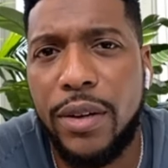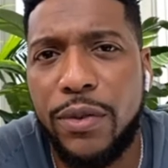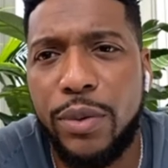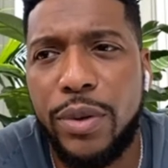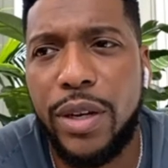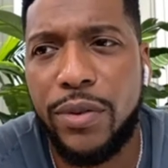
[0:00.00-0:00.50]

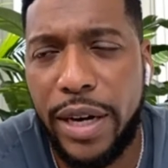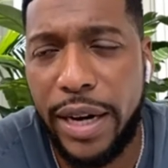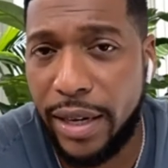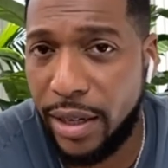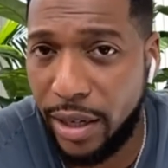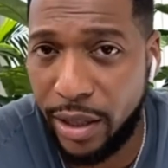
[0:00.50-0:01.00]
if we ever
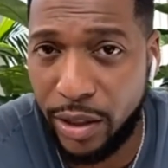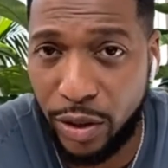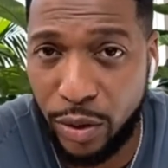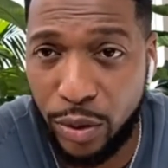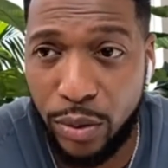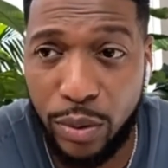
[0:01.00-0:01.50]
had any
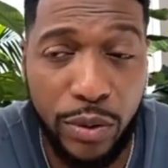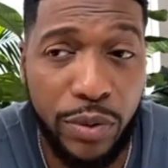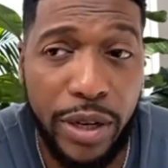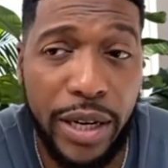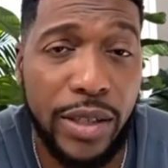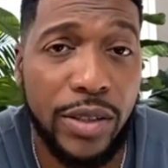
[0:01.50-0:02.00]
issue or
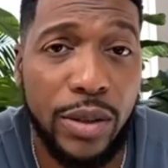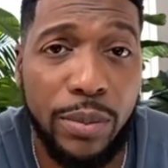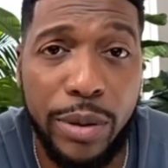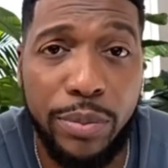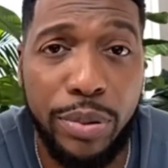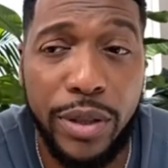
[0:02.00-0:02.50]
if we had
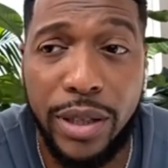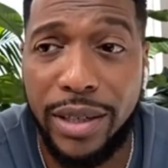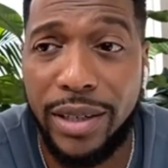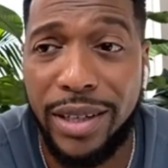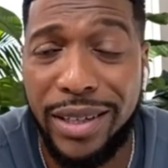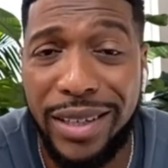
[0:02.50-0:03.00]
some input.
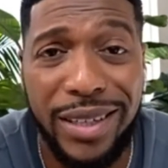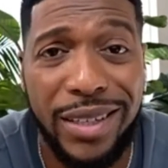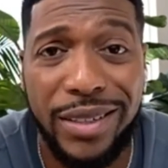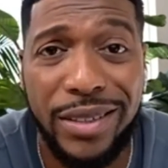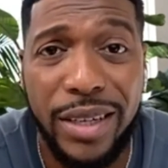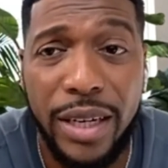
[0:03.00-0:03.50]
And it
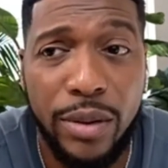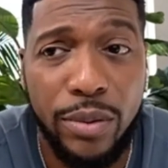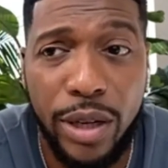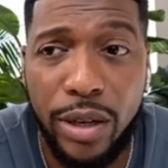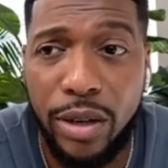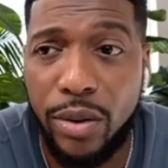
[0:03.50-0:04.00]
is.
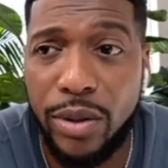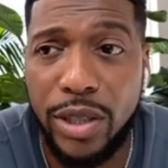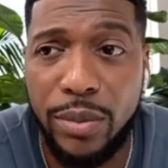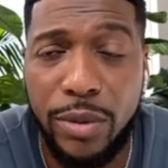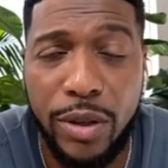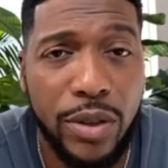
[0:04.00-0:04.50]
We could
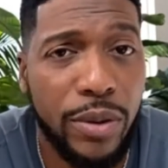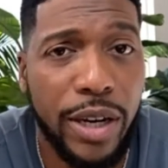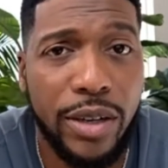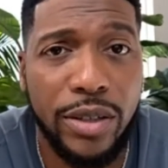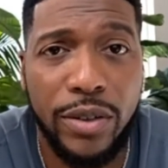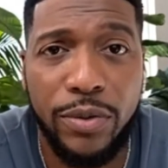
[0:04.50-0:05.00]
always email the
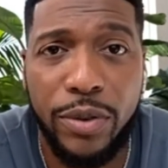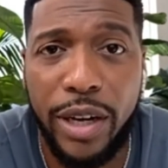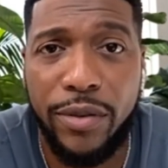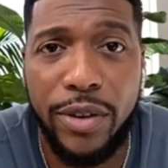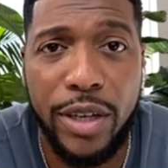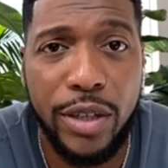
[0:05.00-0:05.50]
writers if we
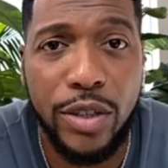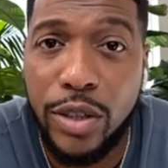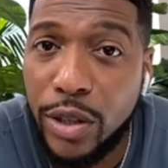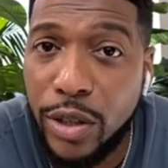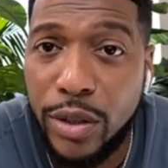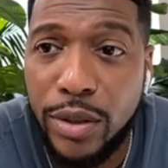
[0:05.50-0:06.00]
have any
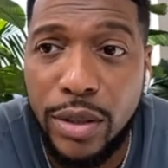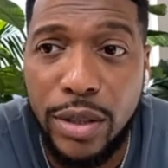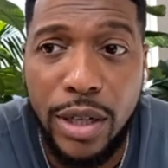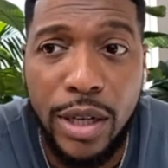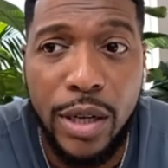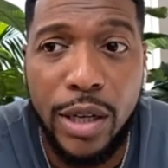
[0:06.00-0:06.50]

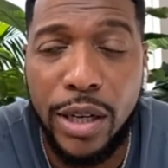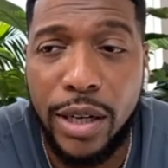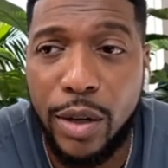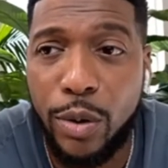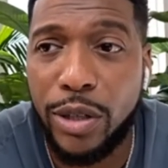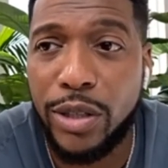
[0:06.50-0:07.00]
concerns
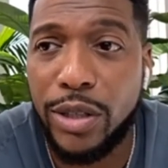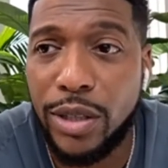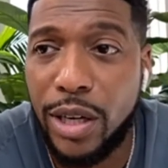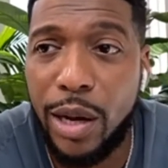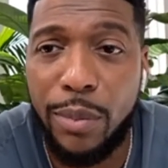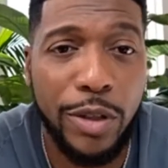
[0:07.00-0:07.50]

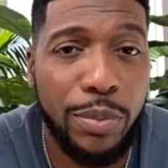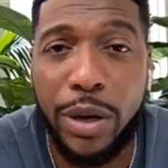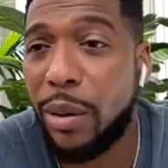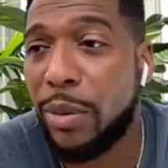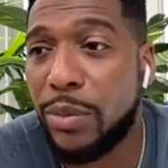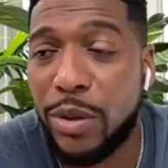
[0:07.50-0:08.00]
questions, comments,
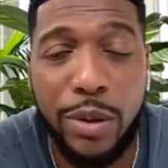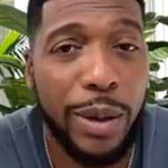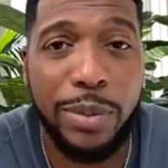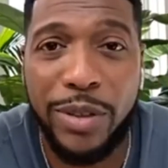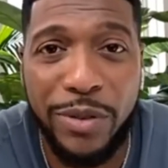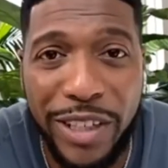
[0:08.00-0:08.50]
problems, or
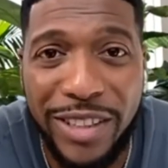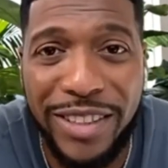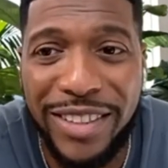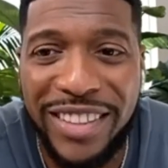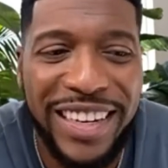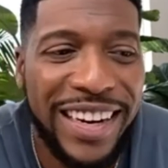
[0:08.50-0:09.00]

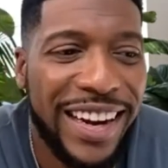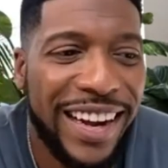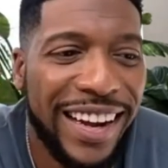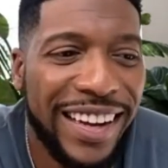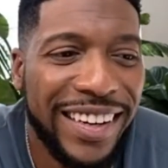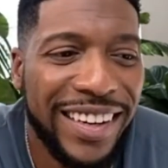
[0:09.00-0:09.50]
observations,
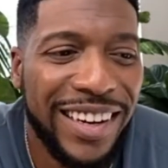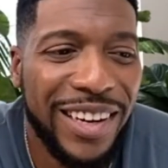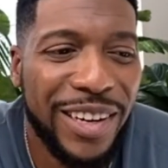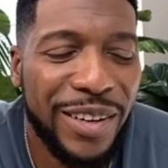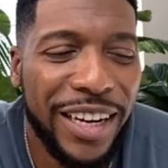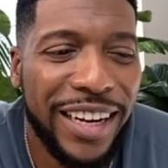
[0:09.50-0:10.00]
and
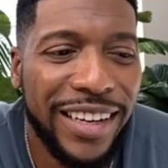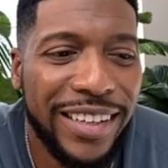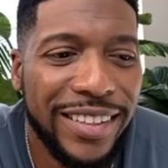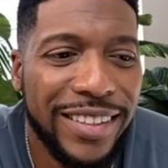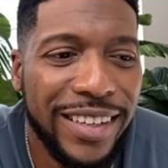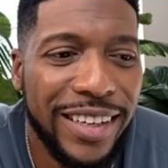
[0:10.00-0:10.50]

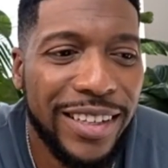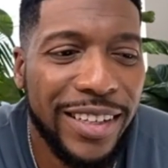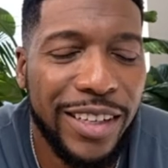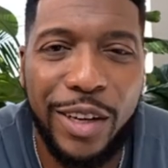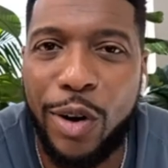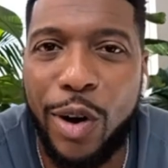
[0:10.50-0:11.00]

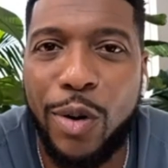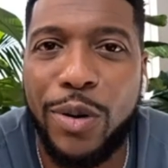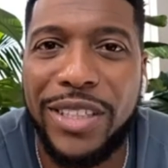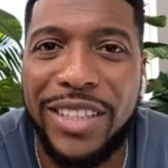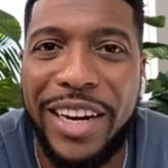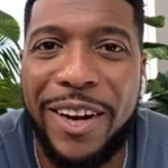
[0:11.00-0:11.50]
they're
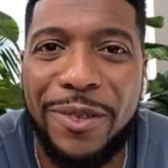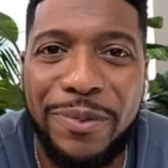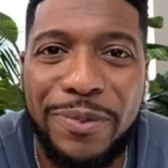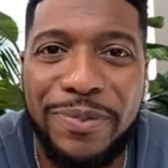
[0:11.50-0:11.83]
always down.